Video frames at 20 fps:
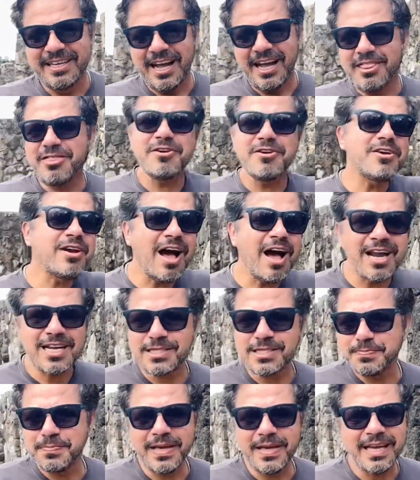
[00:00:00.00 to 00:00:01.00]
And they're not
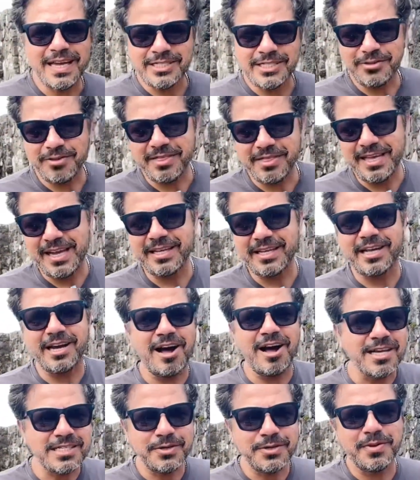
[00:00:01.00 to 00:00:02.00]
as big as you think. The
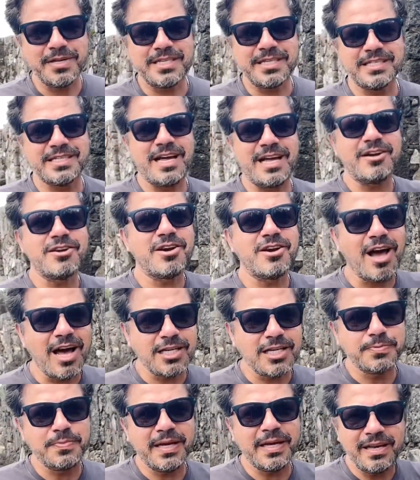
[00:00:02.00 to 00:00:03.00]
consequences are not
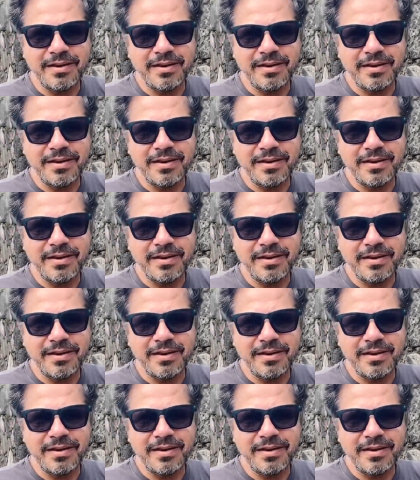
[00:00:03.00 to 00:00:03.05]
as big,